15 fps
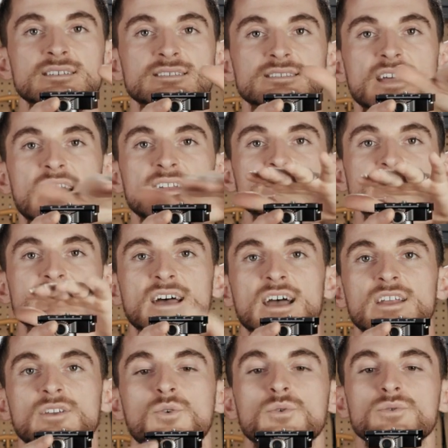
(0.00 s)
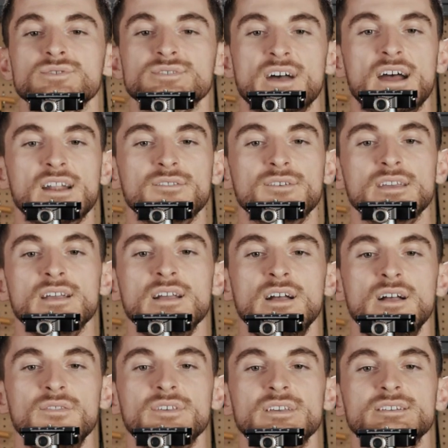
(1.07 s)
side to side horizontally
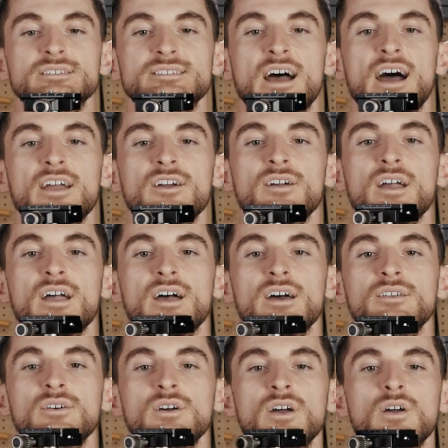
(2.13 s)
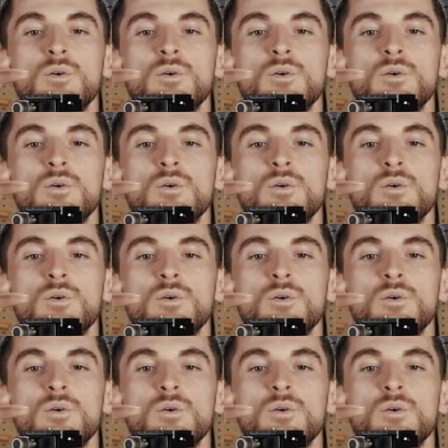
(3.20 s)
the entire head